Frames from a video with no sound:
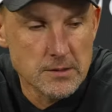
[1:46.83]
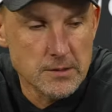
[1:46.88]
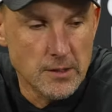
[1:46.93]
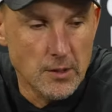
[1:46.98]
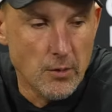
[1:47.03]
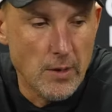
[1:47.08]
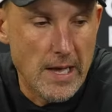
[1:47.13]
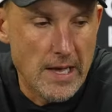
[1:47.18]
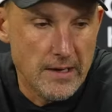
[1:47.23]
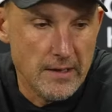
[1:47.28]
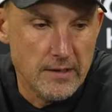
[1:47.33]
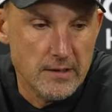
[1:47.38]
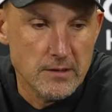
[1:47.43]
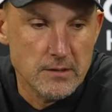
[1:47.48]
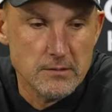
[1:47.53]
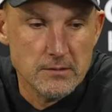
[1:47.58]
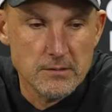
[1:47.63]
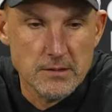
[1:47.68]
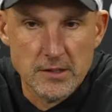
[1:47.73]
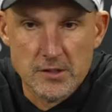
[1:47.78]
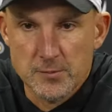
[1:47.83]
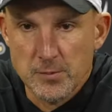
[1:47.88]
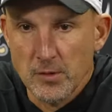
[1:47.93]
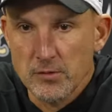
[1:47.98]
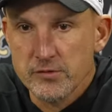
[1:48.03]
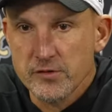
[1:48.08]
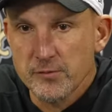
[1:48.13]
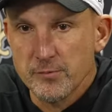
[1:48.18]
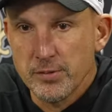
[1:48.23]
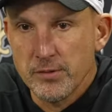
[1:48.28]
you know, added a
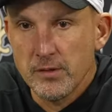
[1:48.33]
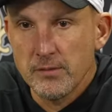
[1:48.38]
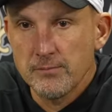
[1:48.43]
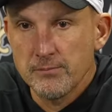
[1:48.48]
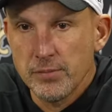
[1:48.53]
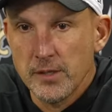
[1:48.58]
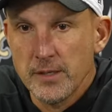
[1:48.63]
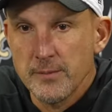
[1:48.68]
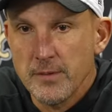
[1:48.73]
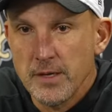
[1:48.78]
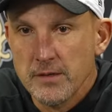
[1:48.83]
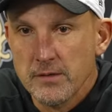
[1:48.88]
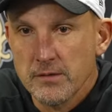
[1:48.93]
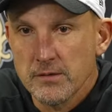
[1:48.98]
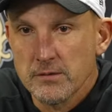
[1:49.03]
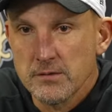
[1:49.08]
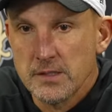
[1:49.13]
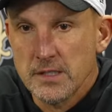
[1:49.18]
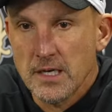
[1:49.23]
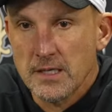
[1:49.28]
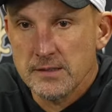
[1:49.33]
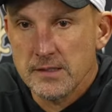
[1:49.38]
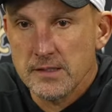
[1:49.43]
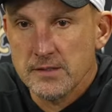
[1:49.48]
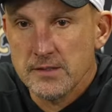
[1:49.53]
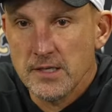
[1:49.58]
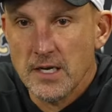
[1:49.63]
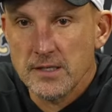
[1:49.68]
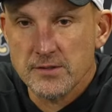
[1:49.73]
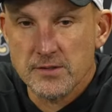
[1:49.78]
explosive playmaker in
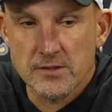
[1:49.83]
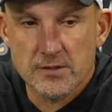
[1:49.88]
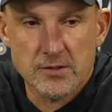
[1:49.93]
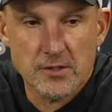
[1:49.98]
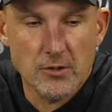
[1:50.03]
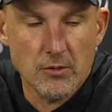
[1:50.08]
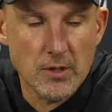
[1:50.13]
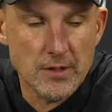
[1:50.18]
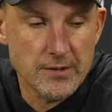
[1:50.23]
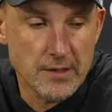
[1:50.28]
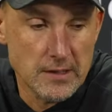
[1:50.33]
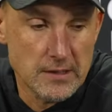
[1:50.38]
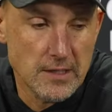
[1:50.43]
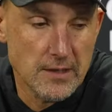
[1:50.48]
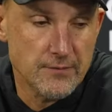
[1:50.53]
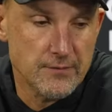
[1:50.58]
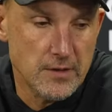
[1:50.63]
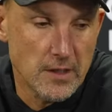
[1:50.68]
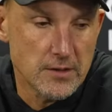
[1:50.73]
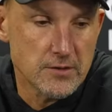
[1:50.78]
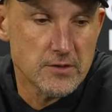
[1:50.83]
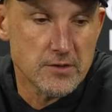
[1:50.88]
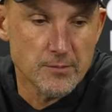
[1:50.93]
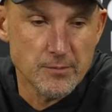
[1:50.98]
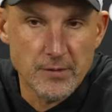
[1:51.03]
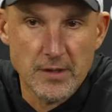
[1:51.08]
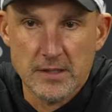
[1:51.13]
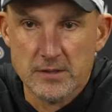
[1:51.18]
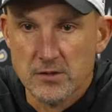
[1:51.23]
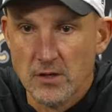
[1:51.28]
Diontae Johnson. So I think they've done
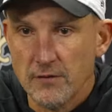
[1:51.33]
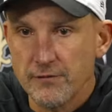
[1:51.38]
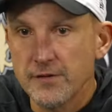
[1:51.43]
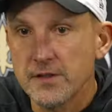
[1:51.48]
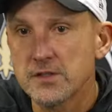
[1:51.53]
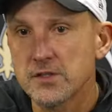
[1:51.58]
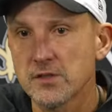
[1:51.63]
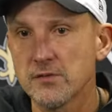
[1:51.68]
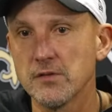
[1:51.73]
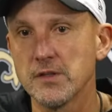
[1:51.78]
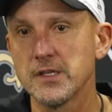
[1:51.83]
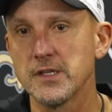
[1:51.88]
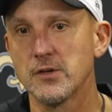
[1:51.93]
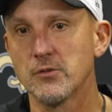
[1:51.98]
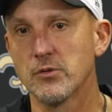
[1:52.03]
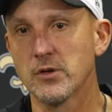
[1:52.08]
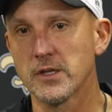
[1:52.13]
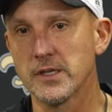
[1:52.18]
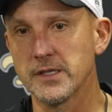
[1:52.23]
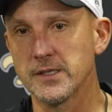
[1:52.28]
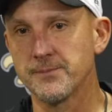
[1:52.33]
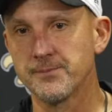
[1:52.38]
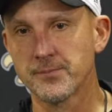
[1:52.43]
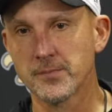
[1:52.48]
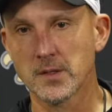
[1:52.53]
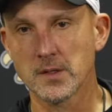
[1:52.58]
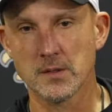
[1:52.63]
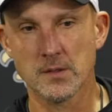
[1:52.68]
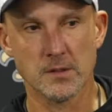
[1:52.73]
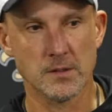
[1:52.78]
some things offensively to really,
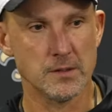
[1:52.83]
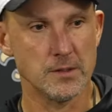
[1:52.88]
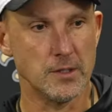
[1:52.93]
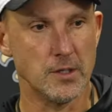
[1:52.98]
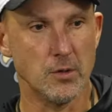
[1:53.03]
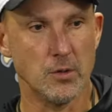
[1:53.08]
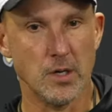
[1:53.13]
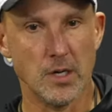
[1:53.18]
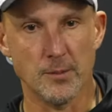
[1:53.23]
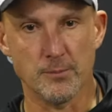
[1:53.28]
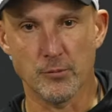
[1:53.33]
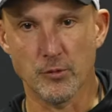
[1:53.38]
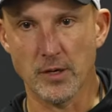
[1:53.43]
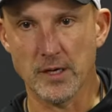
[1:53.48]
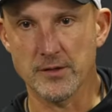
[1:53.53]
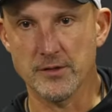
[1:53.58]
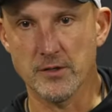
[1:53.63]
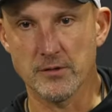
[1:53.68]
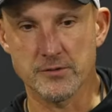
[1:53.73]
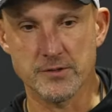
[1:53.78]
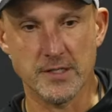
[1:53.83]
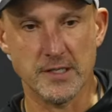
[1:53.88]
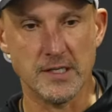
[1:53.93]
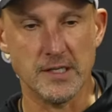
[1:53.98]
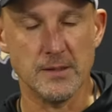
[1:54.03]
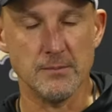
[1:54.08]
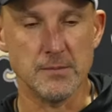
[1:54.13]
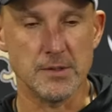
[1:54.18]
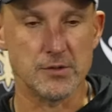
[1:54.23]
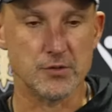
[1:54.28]
you know, upgrade their
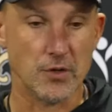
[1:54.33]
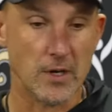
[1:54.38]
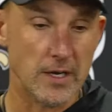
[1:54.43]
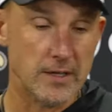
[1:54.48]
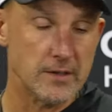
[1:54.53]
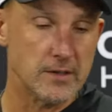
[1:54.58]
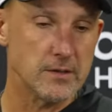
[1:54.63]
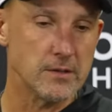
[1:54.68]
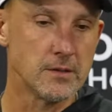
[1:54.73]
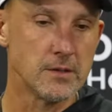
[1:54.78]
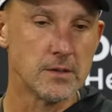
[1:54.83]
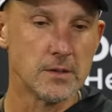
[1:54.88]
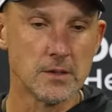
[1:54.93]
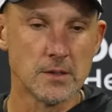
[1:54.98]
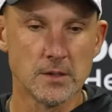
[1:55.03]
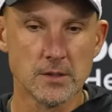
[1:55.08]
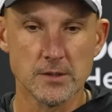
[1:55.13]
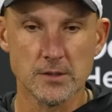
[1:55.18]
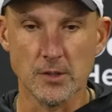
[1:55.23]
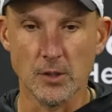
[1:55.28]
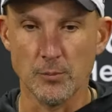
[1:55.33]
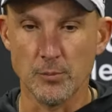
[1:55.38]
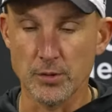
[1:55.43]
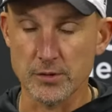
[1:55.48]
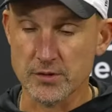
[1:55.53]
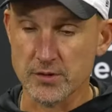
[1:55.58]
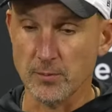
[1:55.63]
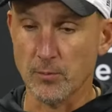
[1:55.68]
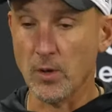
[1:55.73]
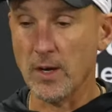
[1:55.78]
team and trying to, you know,
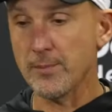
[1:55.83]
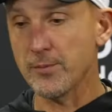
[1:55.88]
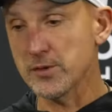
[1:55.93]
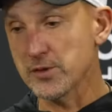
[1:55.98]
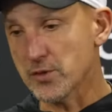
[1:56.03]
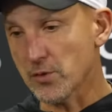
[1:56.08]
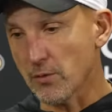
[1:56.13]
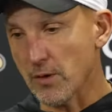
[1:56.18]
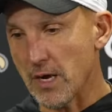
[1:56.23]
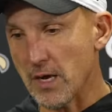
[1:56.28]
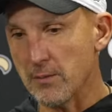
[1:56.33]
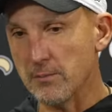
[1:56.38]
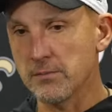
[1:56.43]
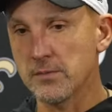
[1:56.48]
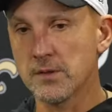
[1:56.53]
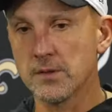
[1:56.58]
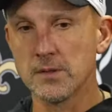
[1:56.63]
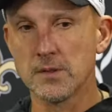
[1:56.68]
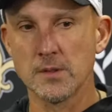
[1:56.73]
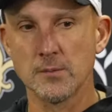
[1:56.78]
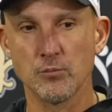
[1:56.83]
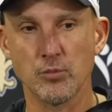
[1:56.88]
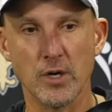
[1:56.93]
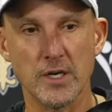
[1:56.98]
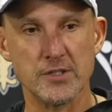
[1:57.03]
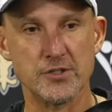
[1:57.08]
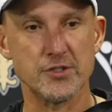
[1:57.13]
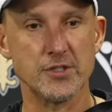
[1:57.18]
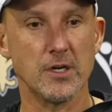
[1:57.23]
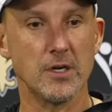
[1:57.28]
put some weapons around
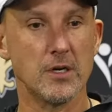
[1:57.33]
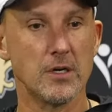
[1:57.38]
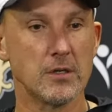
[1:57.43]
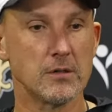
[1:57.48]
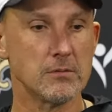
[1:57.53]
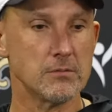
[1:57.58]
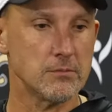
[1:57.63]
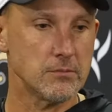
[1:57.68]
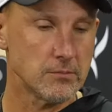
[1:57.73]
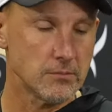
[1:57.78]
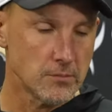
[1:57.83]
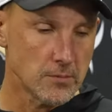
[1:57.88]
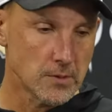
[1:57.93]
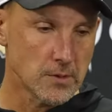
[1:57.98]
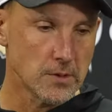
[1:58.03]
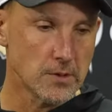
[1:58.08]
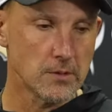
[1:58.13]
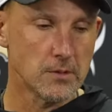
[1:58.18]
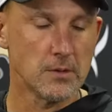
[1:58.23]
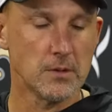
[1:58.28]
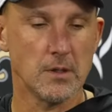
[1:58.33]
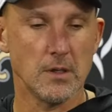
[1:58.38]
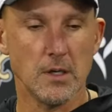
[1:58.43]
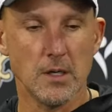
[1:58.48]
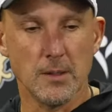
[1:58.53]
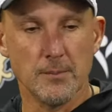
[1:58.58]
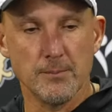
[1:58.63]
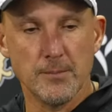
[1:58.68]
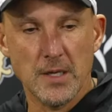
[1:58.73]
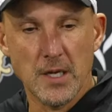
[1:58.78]
Bryce Young,
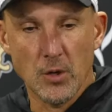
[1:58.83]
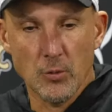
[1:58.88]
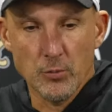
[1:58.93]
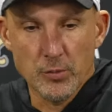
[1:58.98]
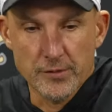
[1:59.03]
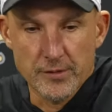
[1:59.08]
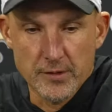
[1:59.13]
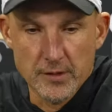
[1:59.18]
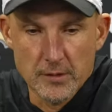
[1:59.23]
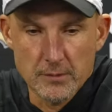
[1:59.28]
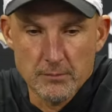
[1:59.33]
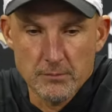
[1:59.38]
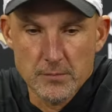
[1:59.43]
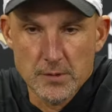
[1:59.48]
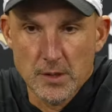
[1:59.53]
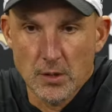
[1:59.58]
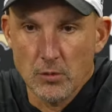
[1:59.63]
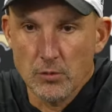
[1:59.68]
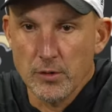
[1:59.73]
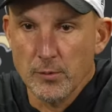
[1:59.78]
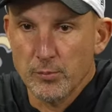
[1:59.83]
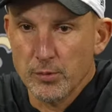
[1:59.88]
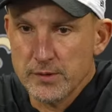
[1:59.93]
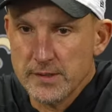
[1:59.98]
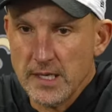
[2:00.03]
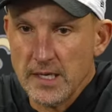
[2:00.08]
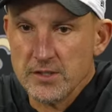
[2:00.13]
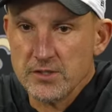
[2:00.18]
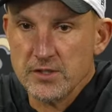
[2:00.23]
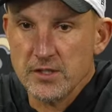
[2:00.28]
uh, help with the you know the
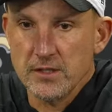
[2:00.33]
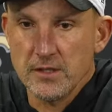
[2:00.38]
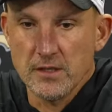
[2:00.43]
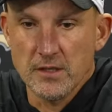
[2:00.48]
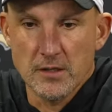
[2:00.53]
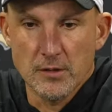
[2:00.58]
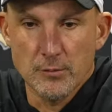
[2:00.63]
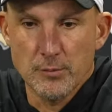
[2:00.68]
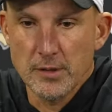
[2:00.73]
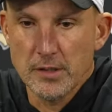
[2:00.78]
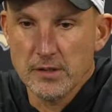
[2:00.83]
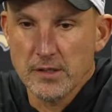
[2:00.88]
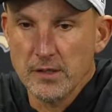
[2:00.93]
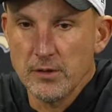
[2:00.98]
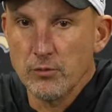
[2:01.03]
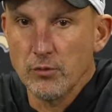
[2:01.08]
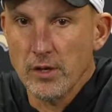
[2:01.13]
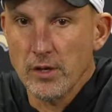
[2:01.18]
protection and the ability to